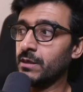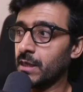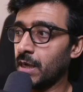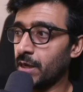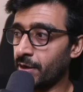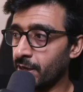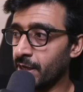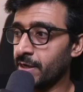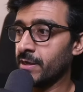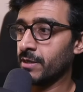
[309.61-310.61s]
a
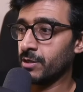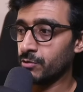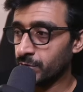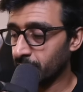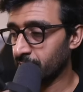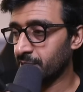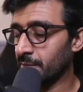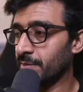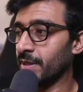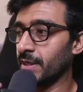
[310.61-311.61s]
read you get
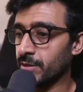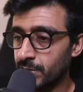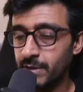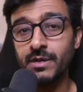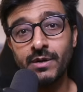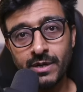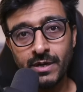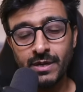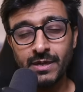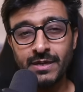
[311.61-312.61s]
something and you read
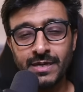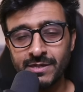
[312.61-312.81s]
it.